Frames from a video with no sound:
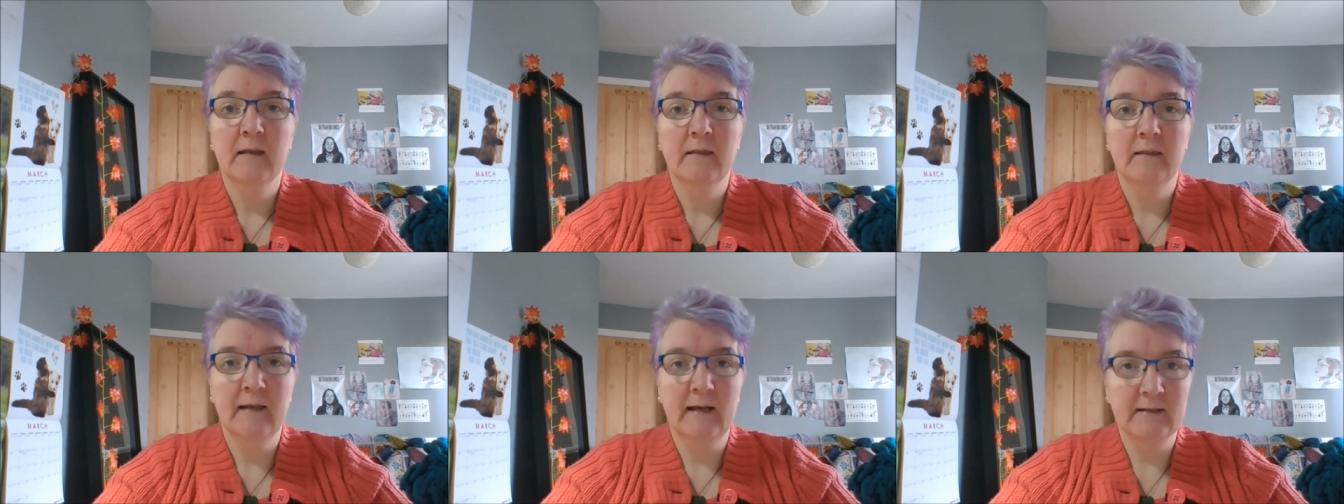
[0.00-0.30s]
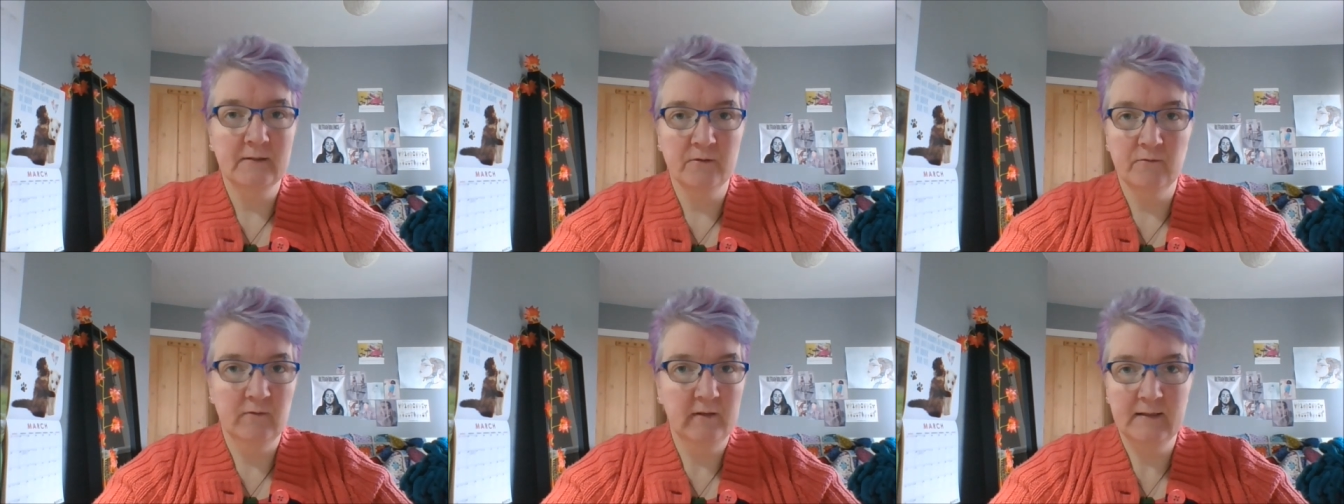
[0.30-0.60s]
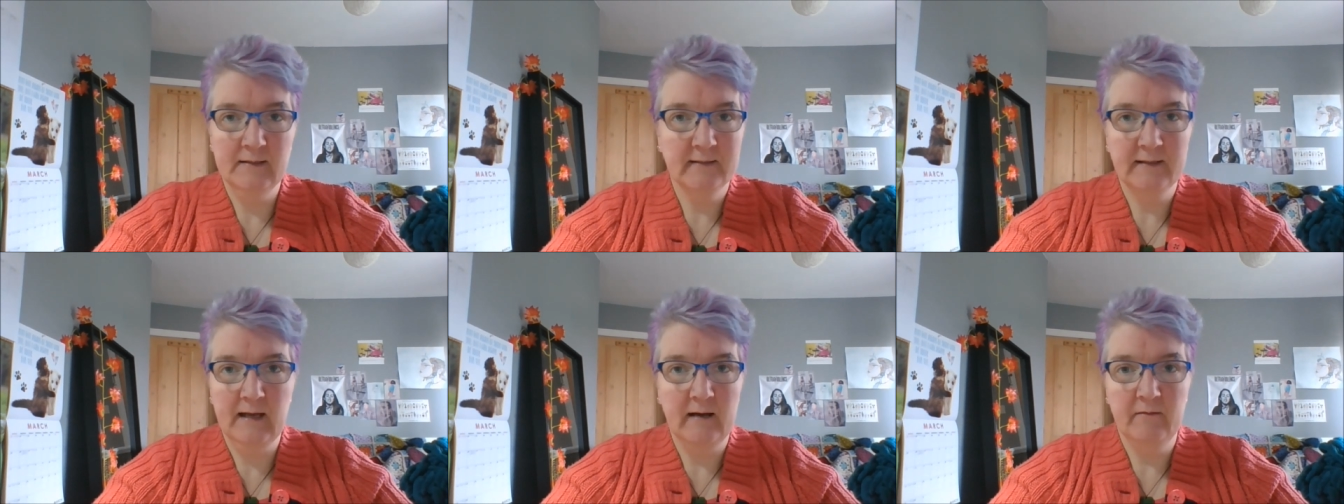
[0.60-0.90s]
That's a
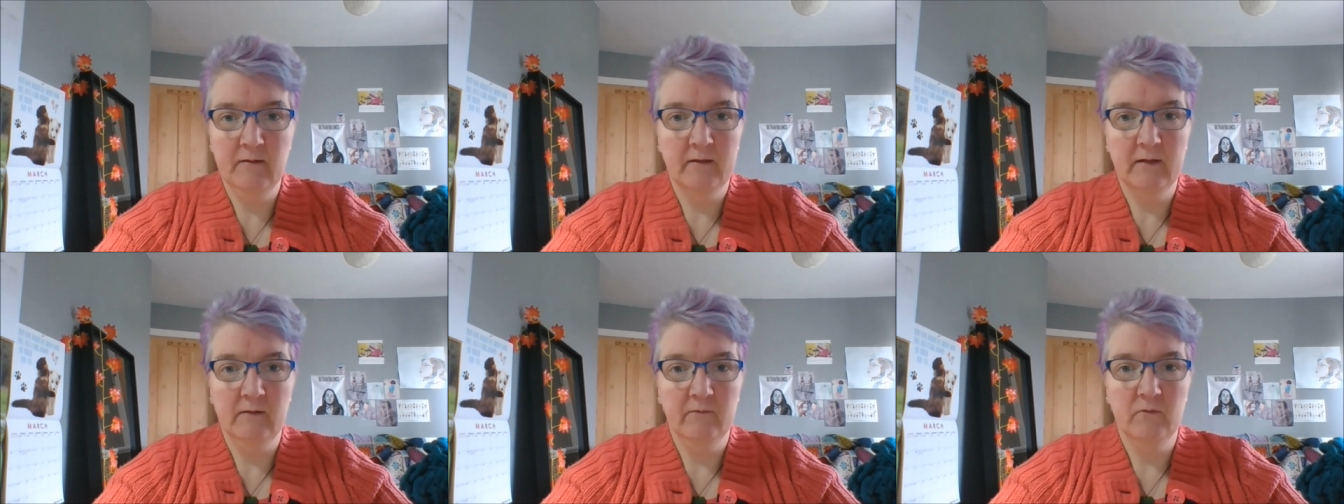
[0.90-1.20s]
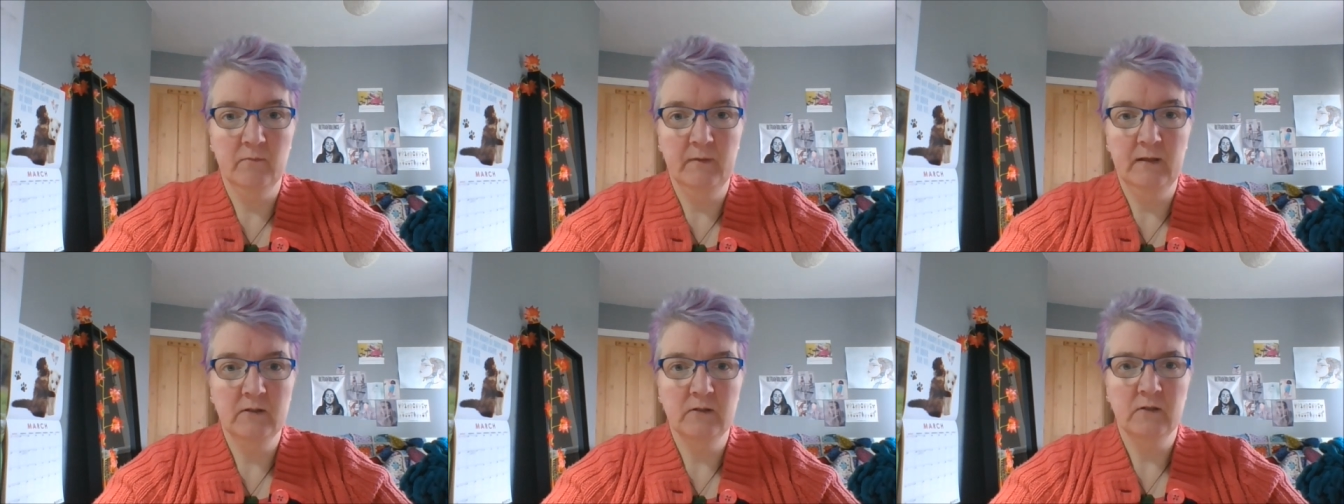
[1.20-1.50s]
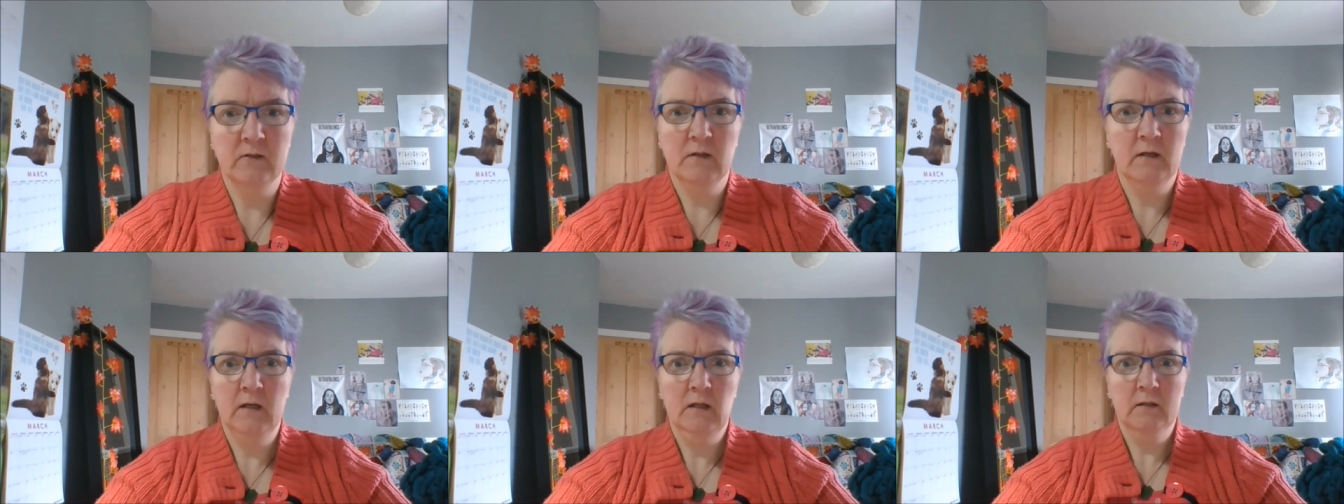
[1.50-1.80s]
really scary thing for me. It's
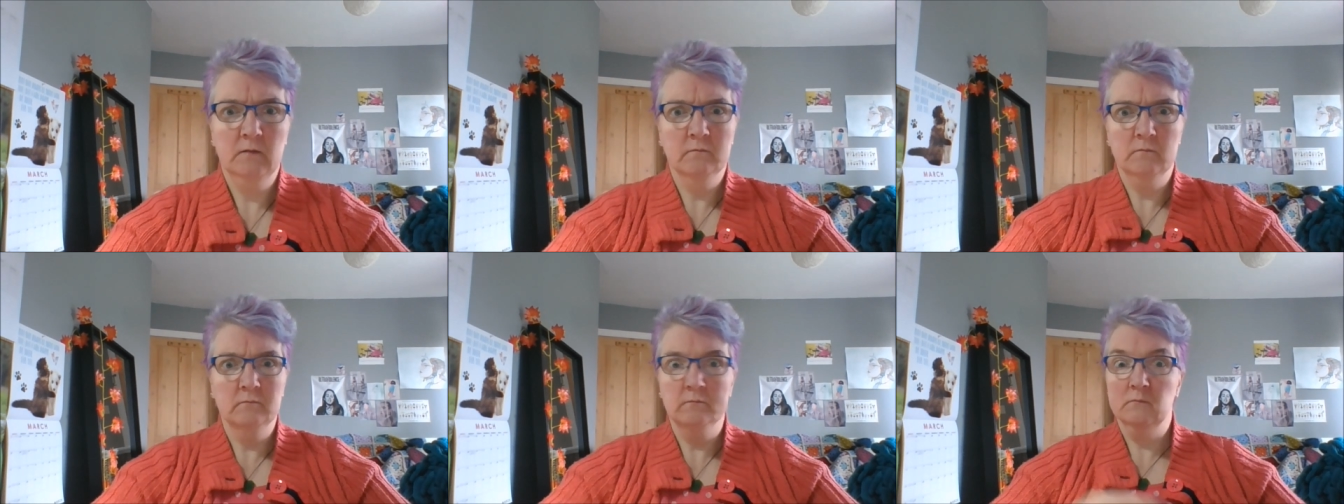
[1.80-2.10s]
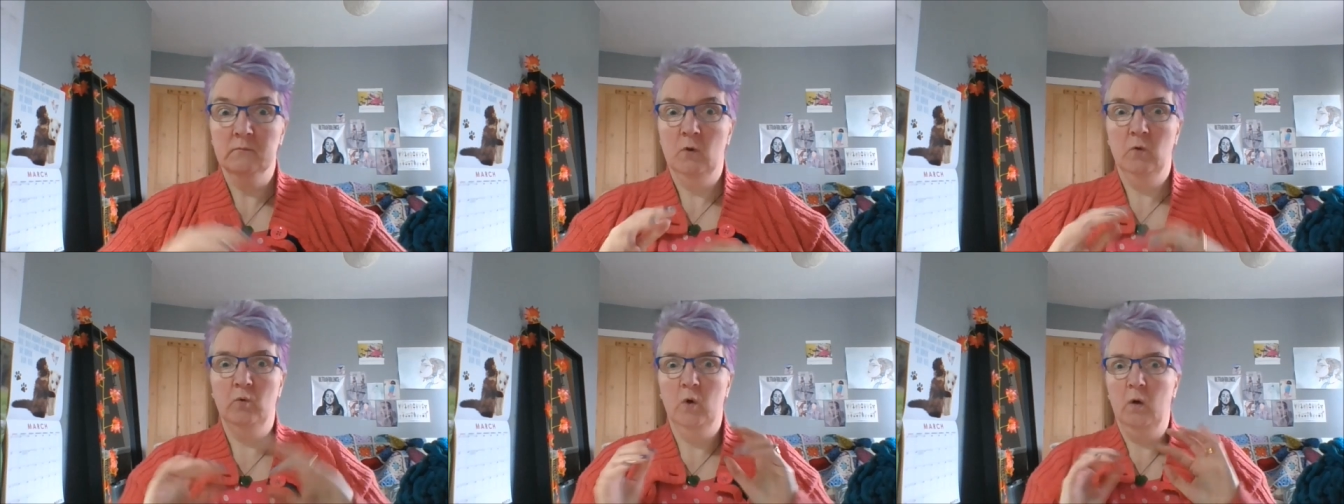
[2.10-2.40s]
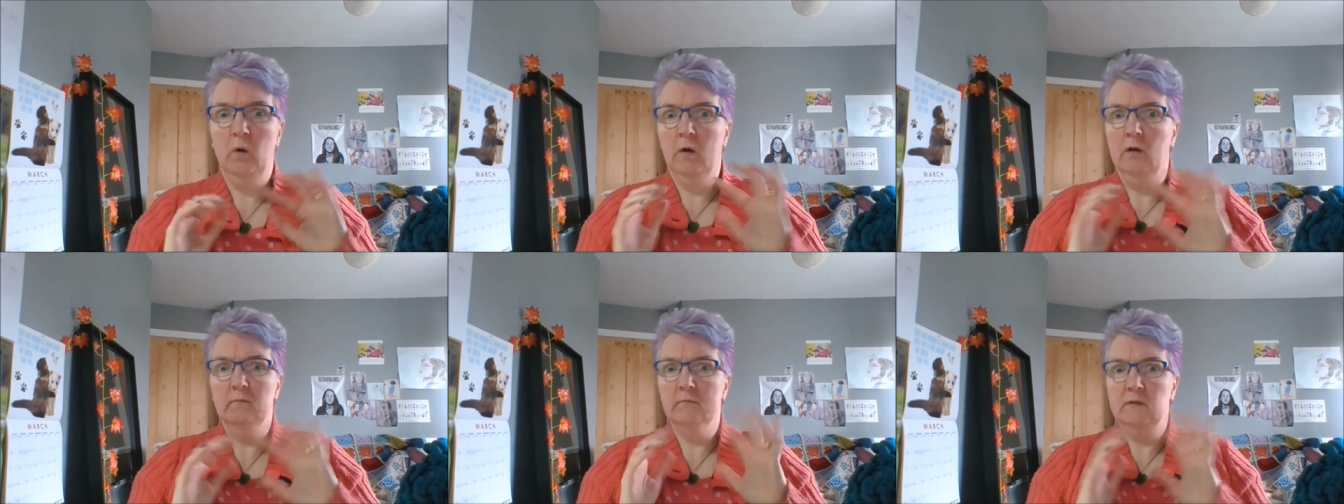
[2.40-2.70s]
just kind of like,
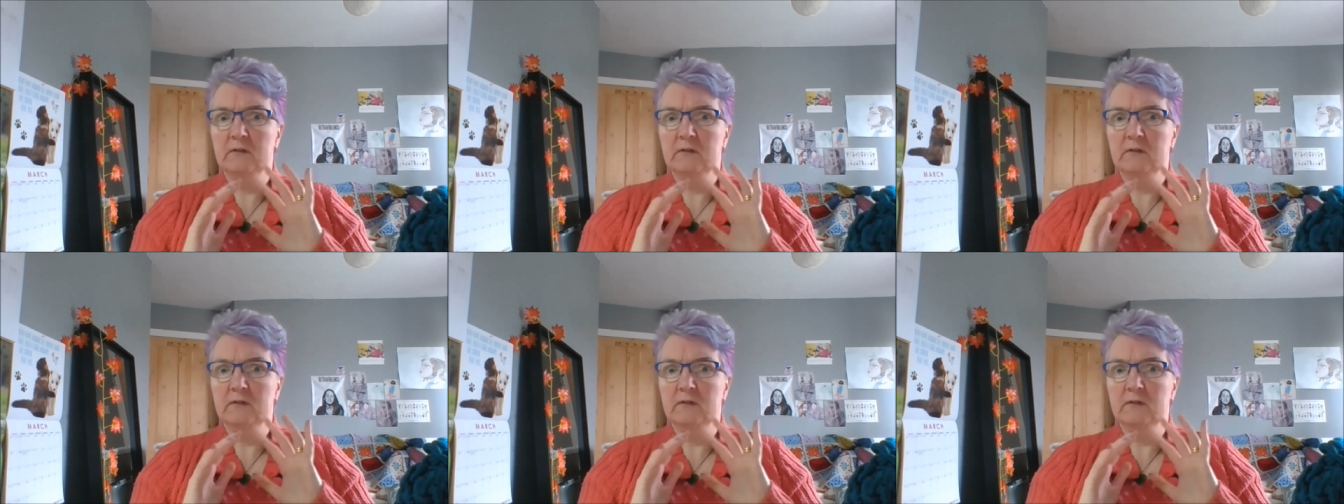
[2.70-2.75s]
oh no,